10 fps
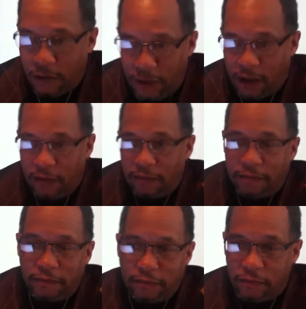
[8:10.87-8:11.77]

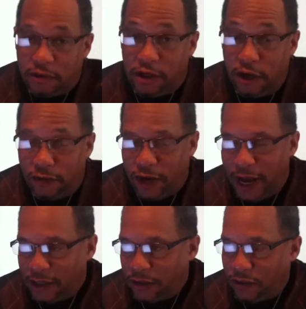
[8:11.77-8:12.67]
become
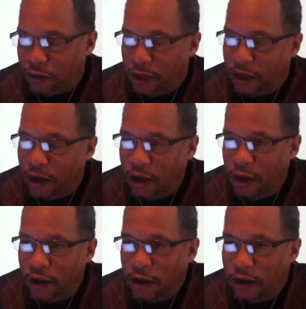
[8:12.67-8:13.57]
civilized, so to speak,
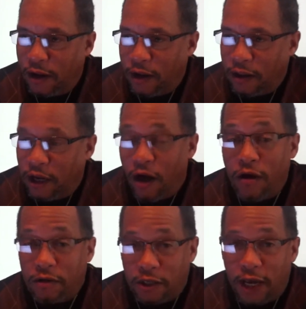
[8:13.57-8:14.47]
the
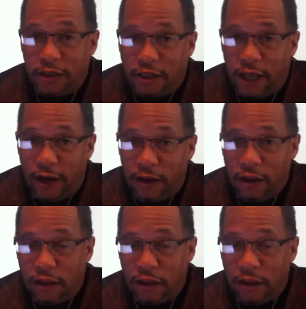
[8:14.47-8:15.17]
law states that